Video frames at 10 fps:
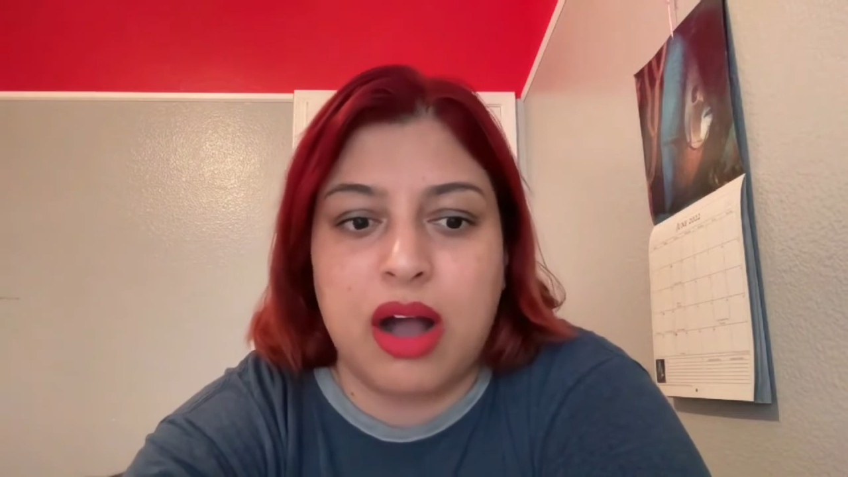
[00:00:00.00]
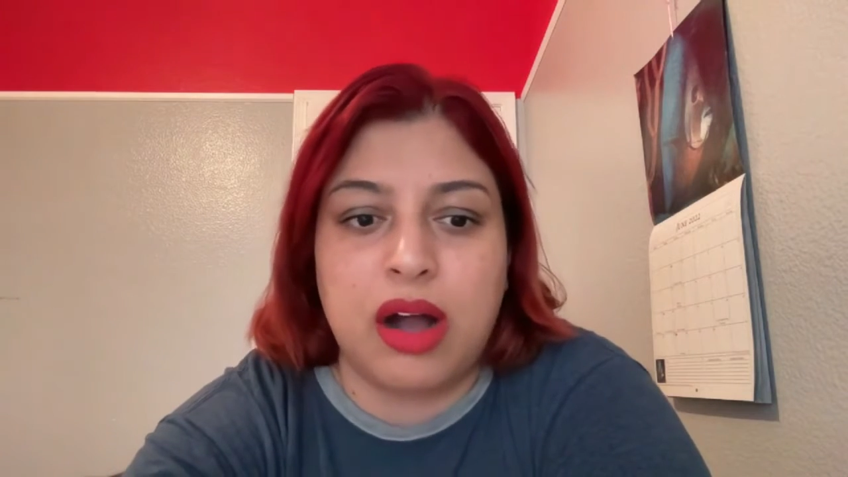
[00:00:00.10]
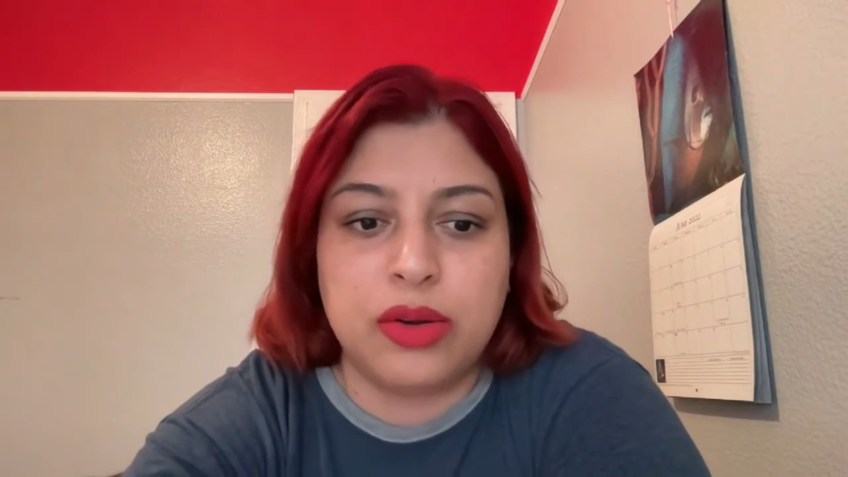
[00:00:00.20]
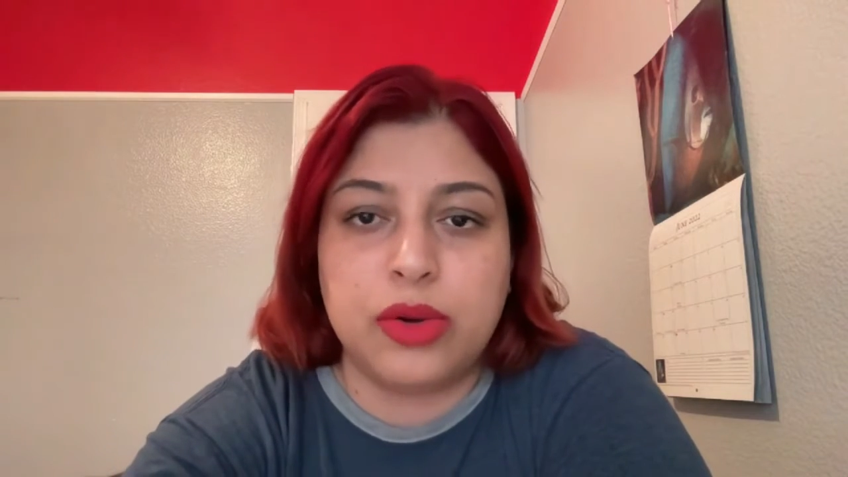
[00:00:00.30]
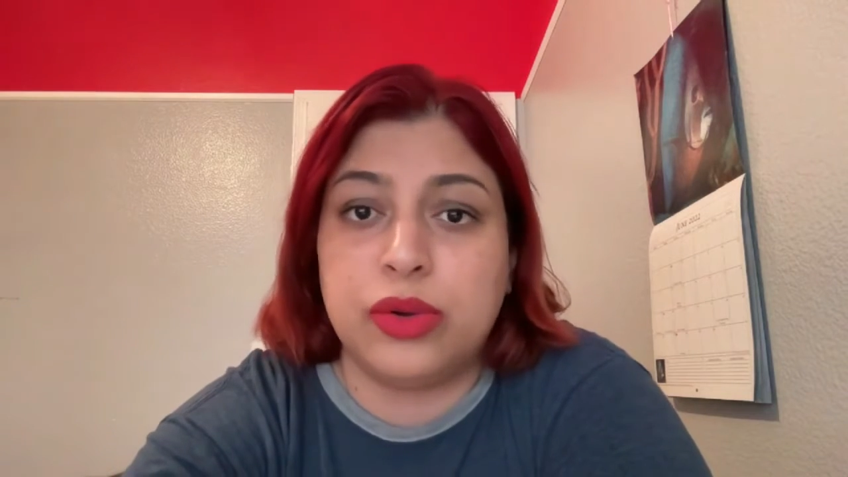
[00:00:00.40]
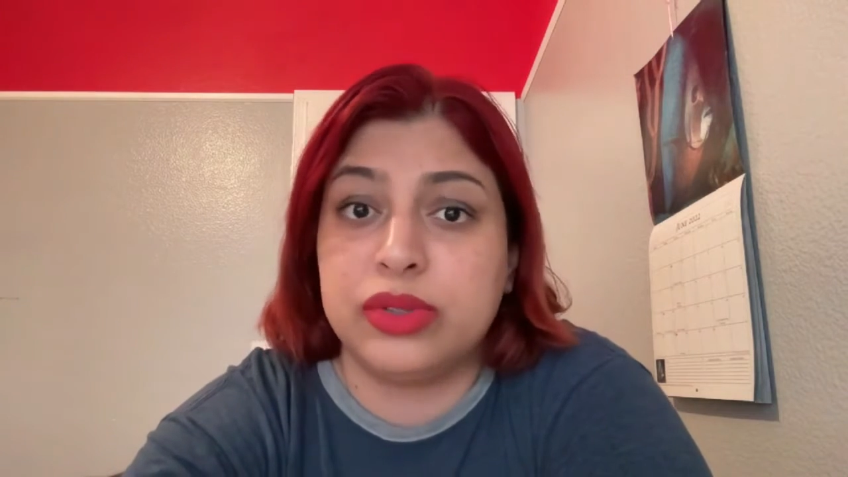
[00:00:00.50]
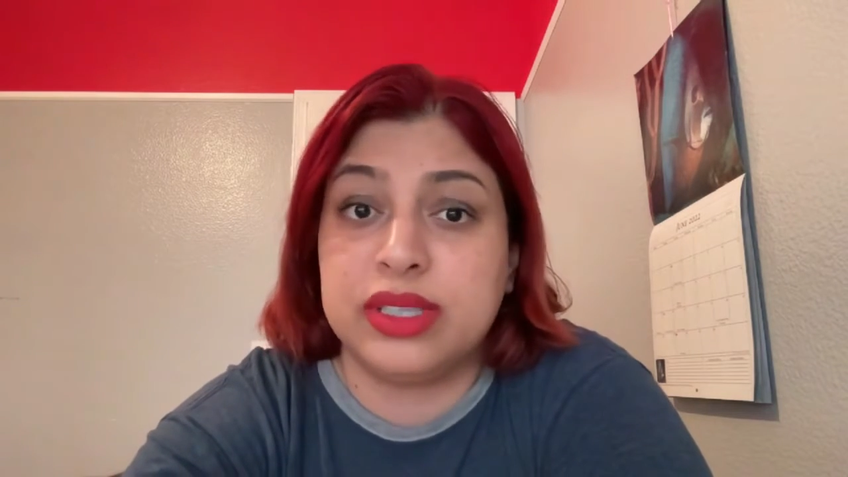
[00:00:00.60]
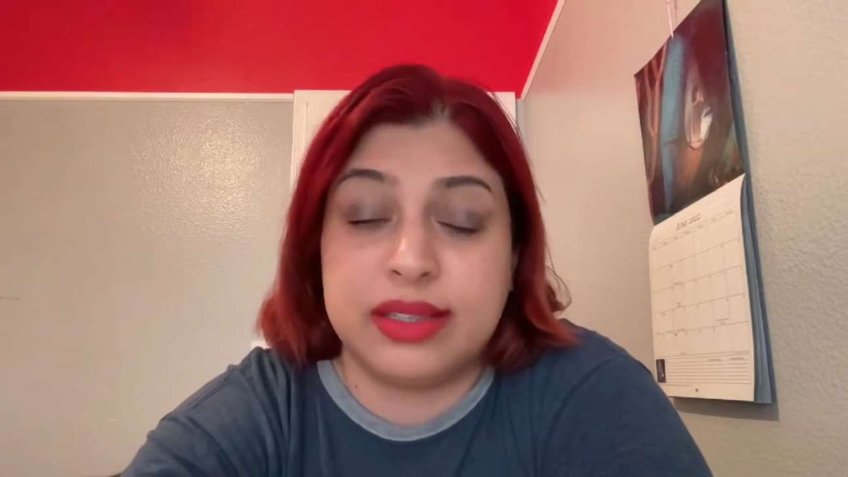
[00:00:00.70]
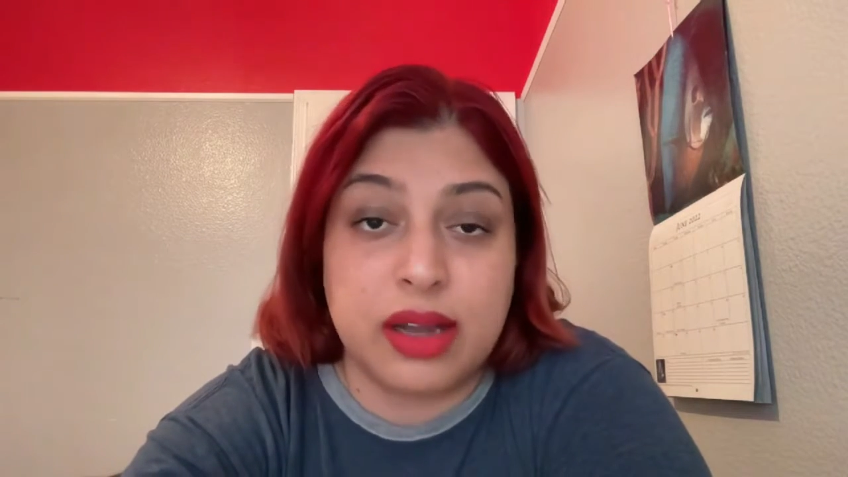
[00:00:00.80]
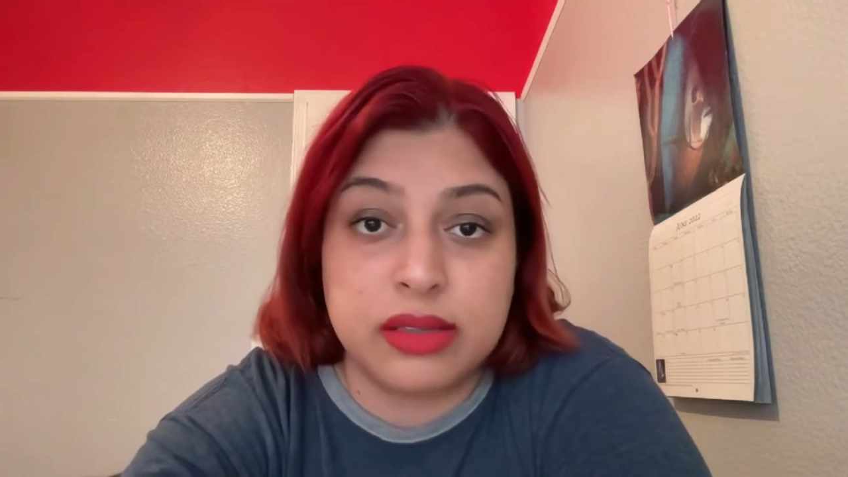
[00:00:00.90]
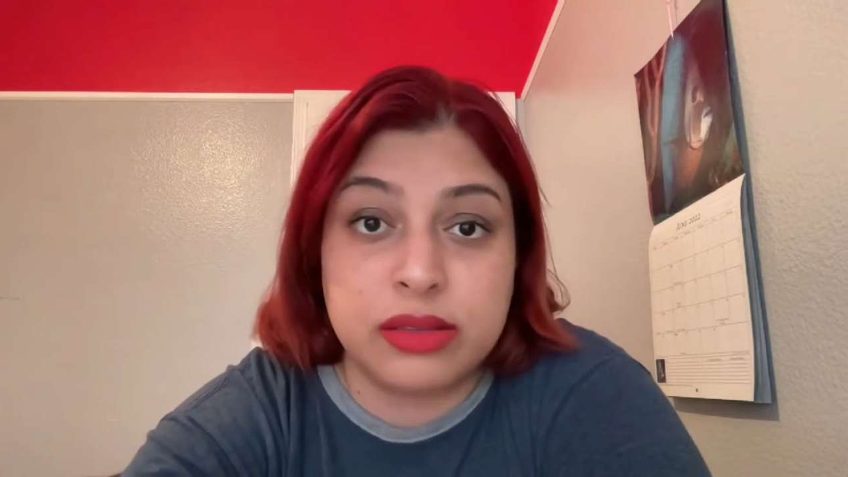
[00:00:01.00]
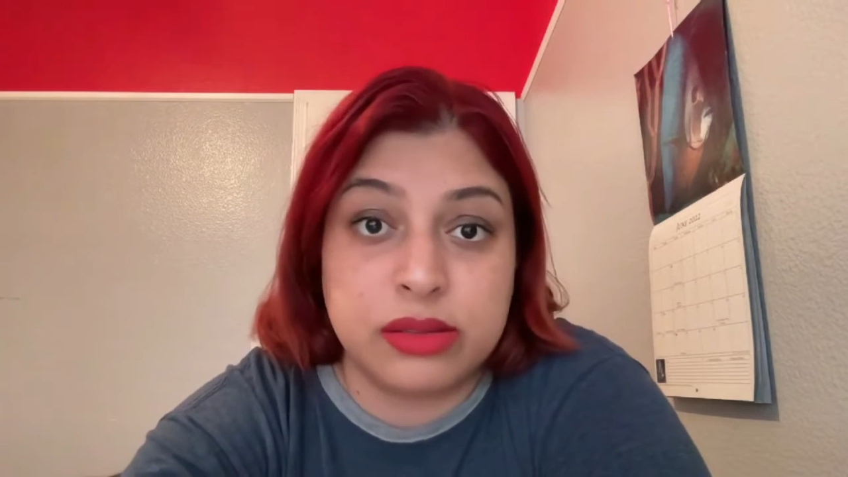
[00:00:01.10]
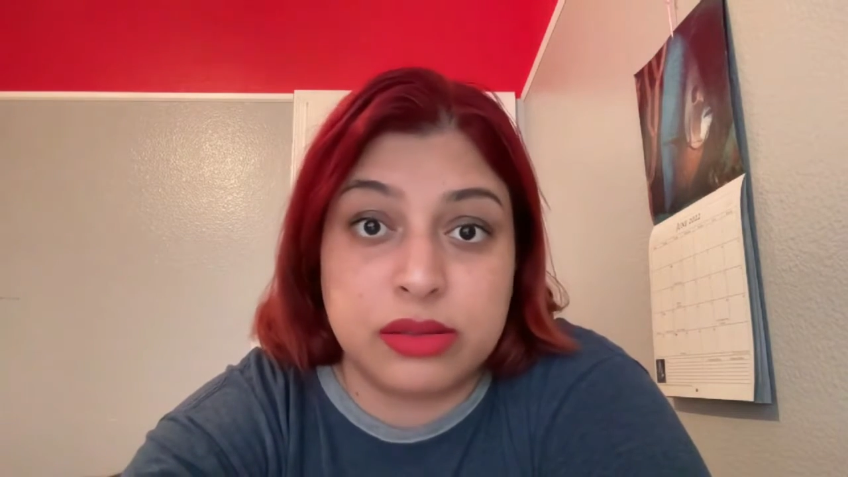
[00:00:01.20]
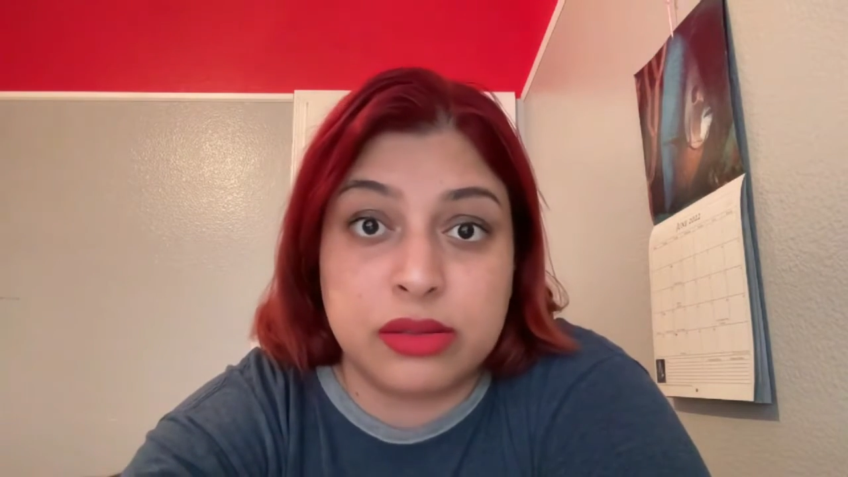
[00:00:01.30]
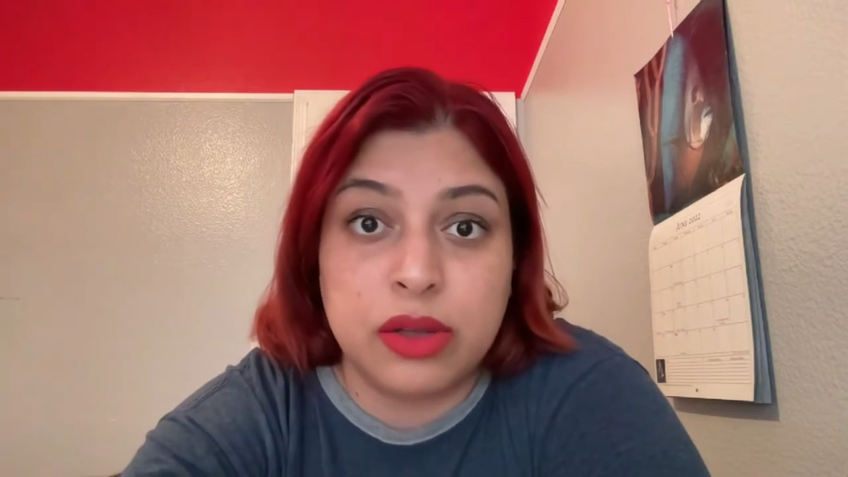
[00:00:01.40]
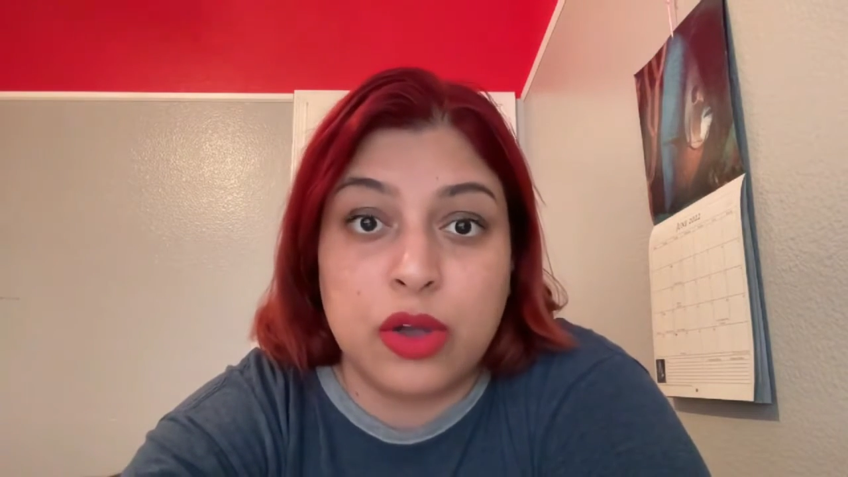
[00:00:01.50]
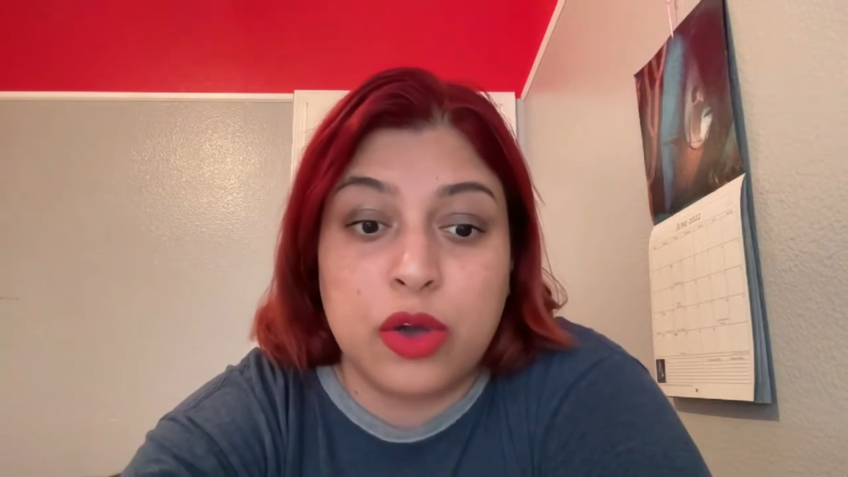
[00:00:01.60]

uncles, and cousins,